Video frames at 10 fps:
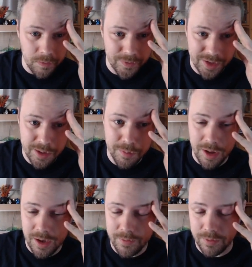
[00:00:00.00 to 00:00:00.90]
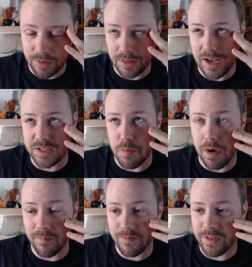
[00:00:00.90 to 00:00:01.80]
Seen them live last
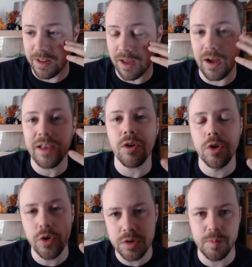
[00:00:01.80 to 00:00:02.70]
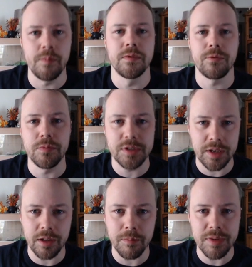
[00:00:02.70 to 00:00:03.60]
month and it got I got goosebumps from
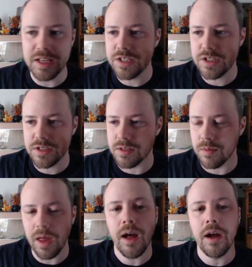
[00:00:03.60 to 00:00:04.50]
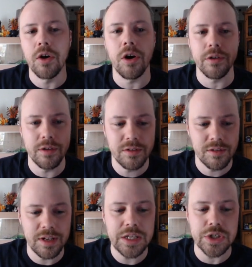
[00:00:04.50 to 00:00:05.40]
seeing them. Nisha's a, a god.
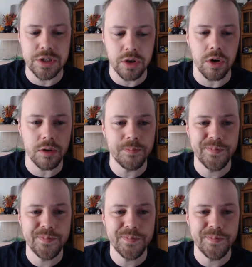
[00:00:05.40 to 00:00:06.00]
Nisha's a god.